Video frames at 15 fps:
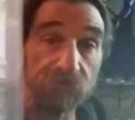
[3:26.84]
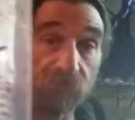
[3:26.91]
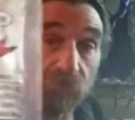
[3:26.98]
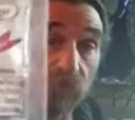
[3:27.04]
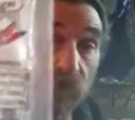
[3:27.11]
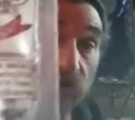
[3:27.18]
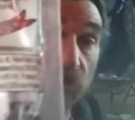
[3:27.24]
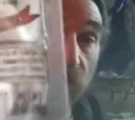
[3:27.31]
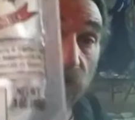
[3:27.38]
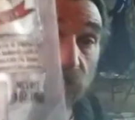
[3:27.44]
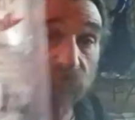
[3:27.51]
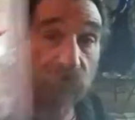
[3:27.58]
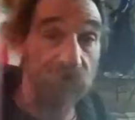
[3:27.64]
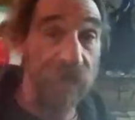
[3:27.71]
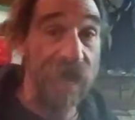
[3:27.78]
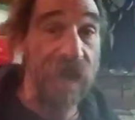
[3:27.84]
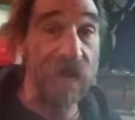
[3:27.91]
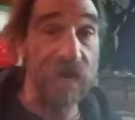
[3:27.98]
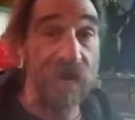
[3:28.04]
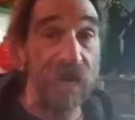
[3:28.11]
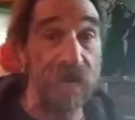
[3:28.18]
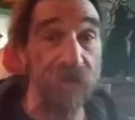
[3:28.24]
Wilcox
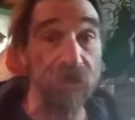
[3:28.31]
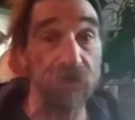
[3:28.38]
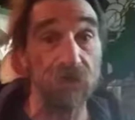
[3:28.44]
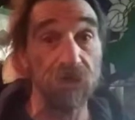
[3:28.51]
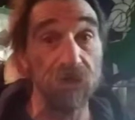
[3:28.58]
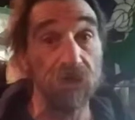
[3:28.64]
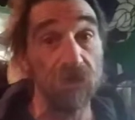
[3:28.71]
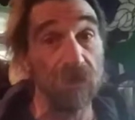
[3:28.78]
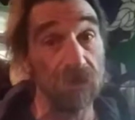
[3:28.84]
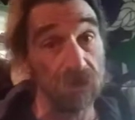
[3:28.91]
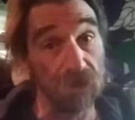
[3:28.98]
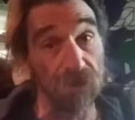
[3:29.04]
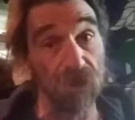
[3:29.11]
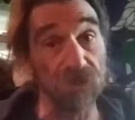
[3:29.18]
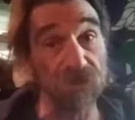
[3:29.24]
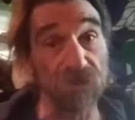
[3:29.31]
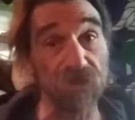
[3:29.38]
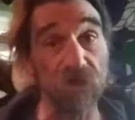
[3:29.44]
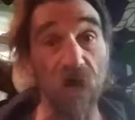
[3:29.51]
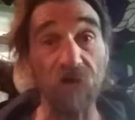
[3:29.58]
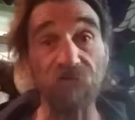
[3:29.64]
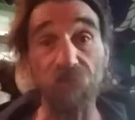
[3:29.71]
Organic. Good
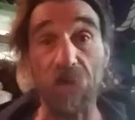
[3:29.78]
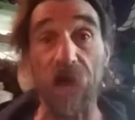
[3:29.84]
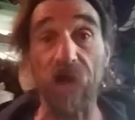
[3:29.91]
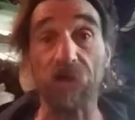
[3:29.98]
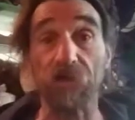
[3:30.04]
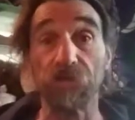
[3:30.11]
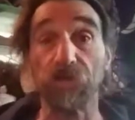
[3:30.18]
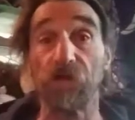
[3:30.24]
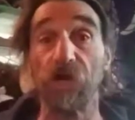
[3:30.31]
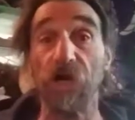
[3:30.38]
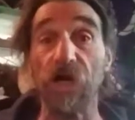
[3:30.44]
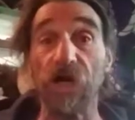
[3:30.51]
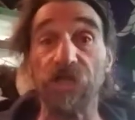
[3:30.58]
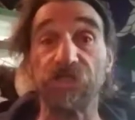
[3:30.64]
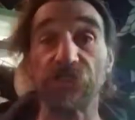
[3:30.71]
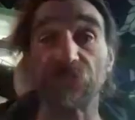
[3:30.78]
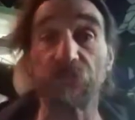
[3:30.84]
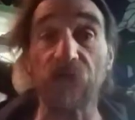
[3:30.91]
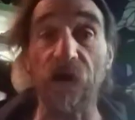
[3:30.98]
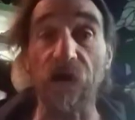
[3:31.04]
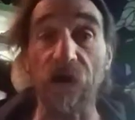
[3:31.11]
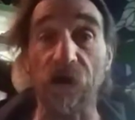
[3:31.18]
stuff, Maynard. Good
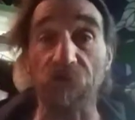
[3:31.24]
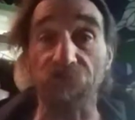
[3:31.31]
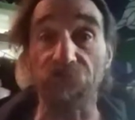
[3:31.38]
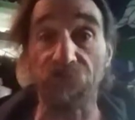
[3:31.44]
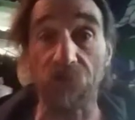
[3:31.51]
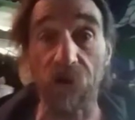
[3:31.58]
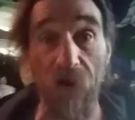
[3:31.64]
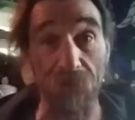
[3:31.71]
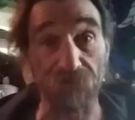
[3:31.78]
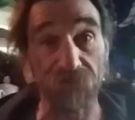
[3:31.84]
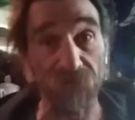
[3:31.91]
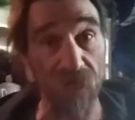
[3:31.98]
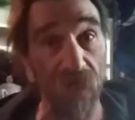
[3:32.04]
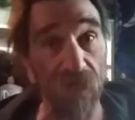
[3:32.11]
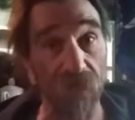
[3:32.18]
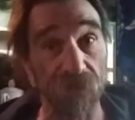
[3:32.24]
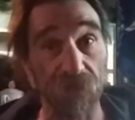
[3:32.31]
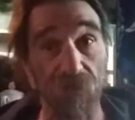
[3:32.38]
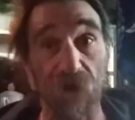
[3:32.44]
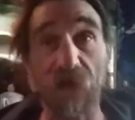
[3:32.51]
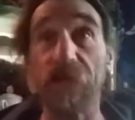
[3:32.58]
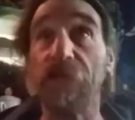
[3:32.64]
stuff. I'm telling you
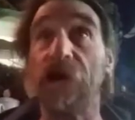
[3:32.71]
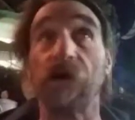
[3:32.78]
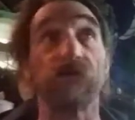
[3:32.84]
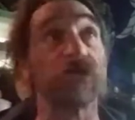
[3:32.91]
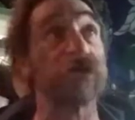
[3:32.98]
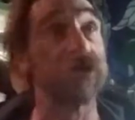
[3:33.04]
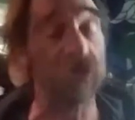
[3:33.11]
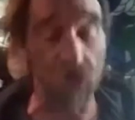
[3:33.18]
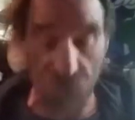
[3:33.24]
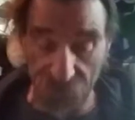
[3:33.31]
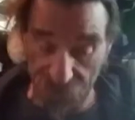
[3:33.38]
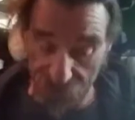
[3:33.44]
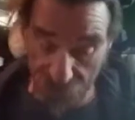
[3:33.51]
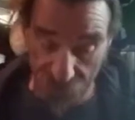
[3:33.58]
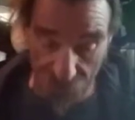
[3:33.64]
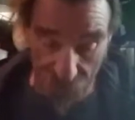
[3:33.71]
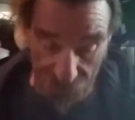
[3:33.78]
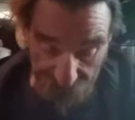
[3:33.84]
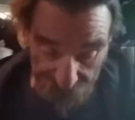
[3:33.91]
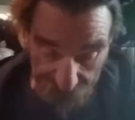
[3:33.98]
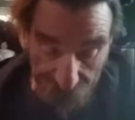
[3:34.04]
right now, good stuff.